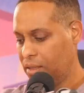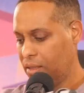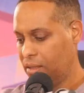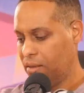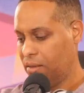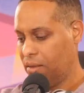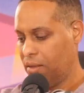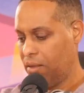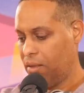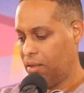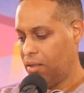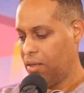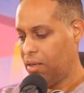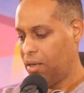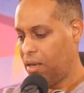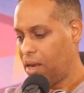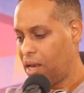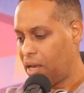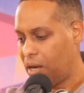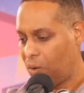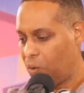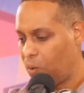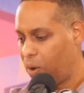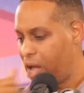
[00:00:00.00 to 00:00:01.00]
Sure.
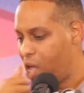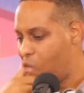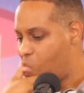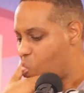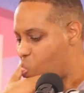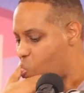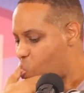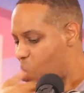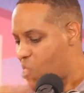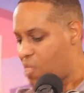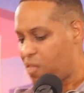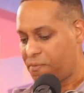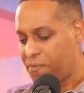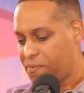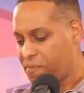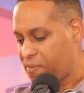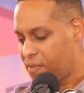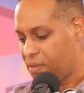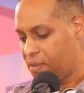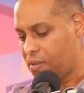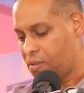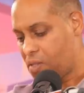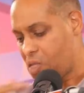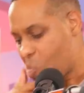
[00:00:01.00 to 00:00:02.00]
Anyway.
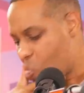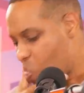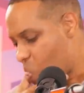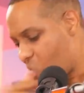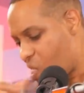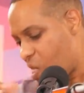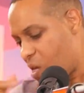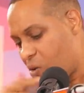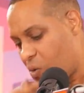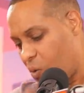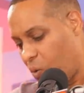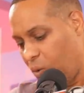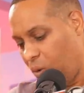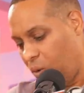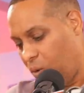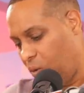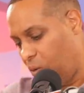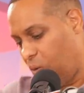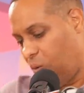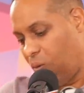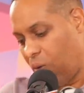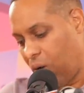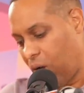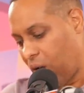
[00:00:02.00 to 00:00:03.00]

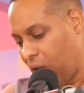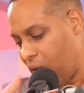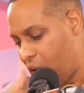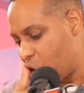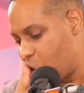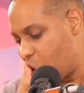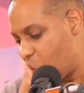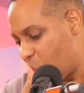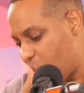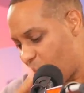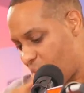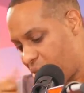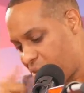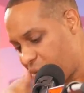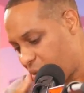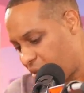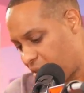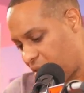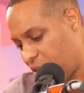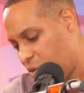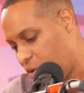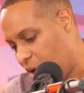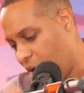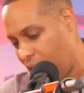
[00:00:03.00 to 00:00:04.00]
100,
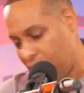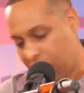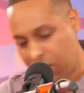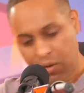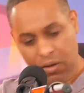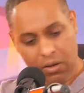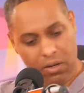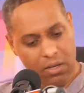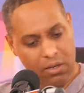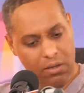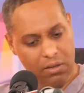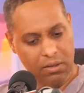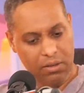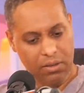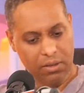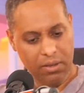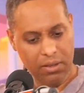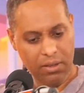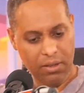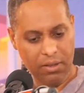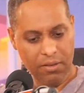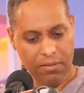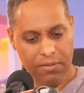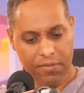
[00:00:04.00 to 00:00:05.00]
200.
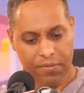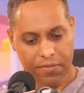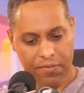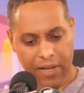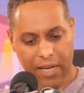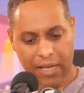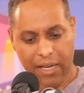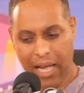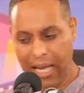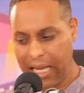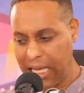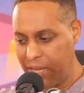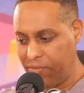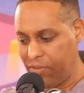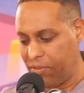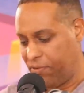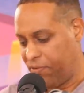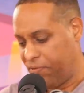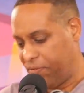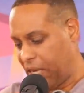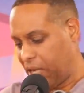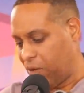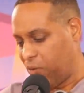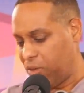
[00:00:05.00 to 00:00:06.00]
Fuck, I give
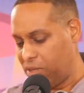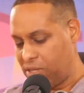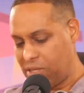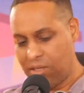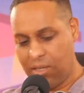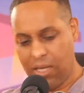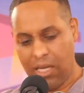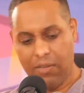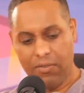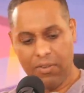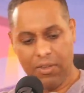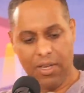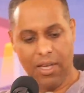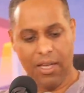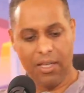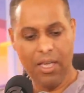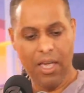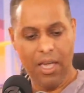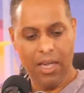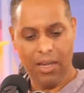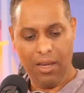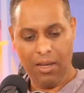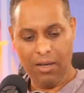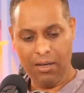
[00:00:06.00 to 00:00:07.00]
a fuck with Steven.
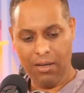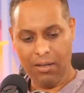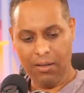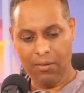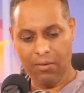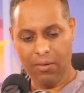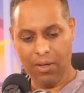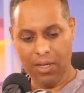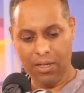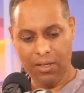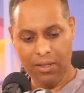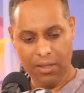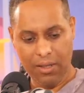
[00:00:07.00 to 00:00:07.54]
So, you know what?